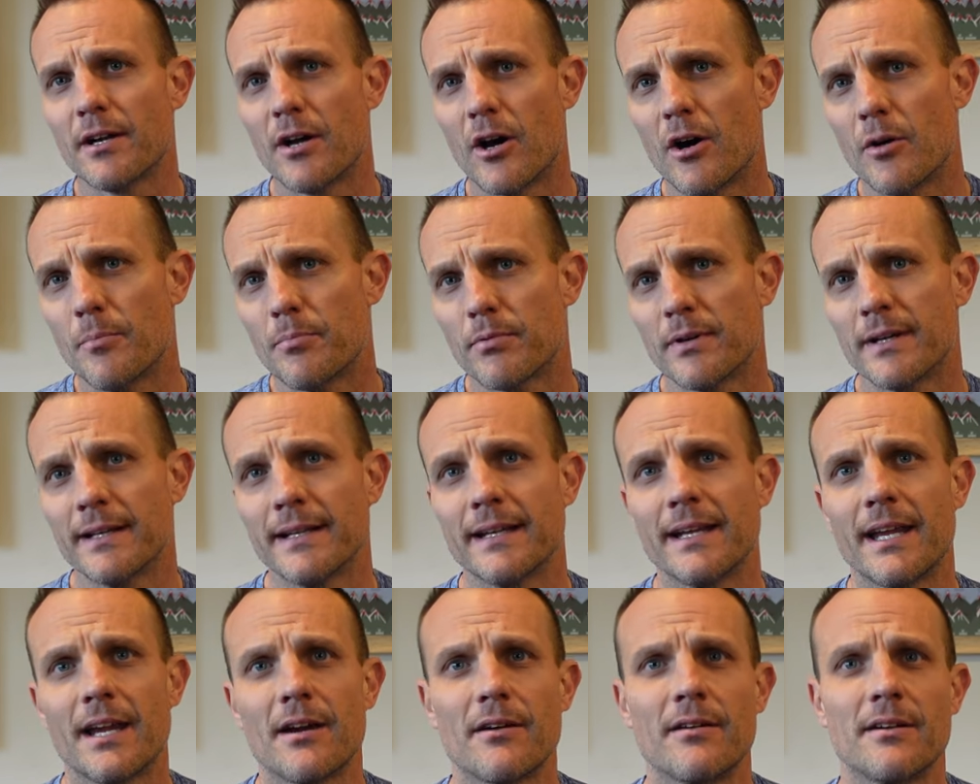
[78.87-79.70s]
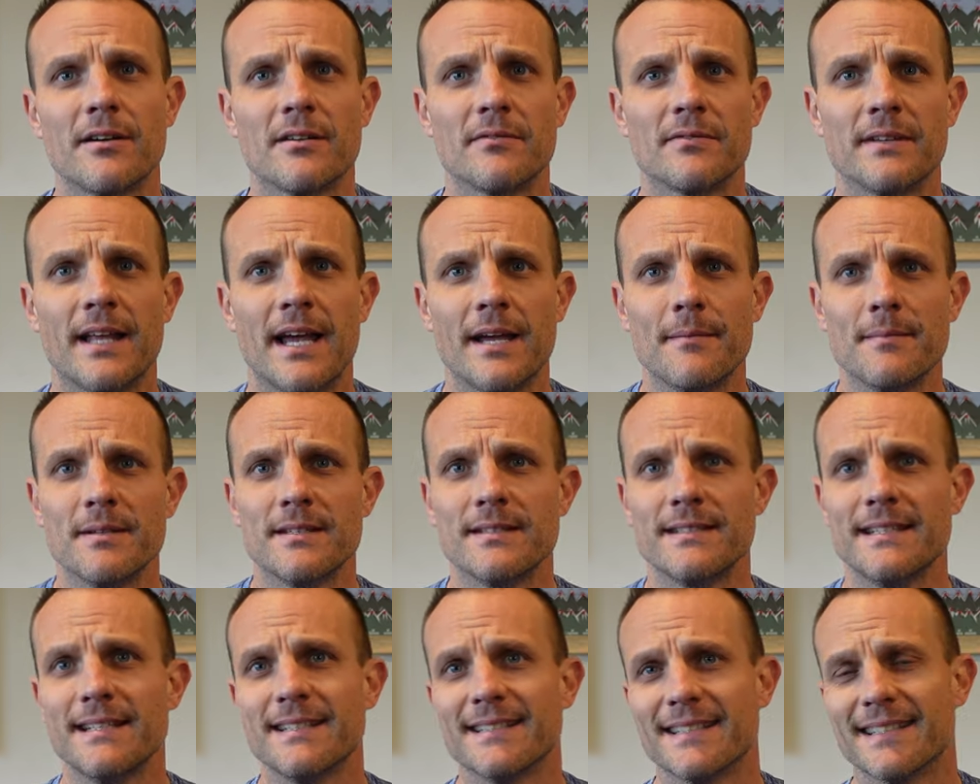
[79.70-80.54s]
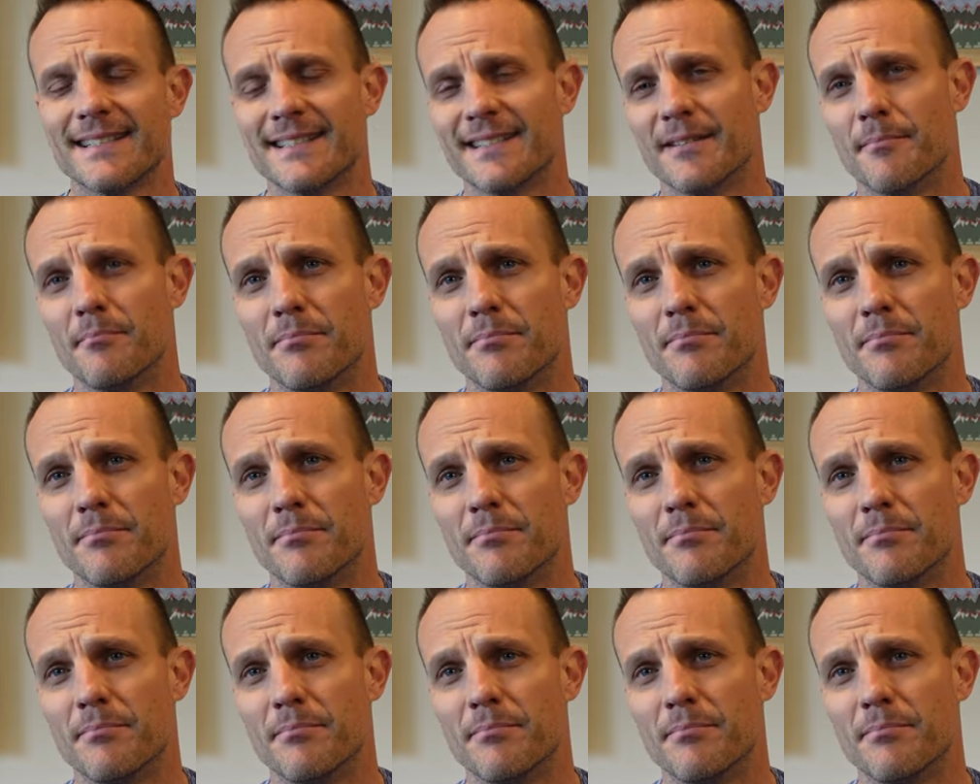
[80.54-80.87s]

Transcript: culprit and carrier of Lyme disease is the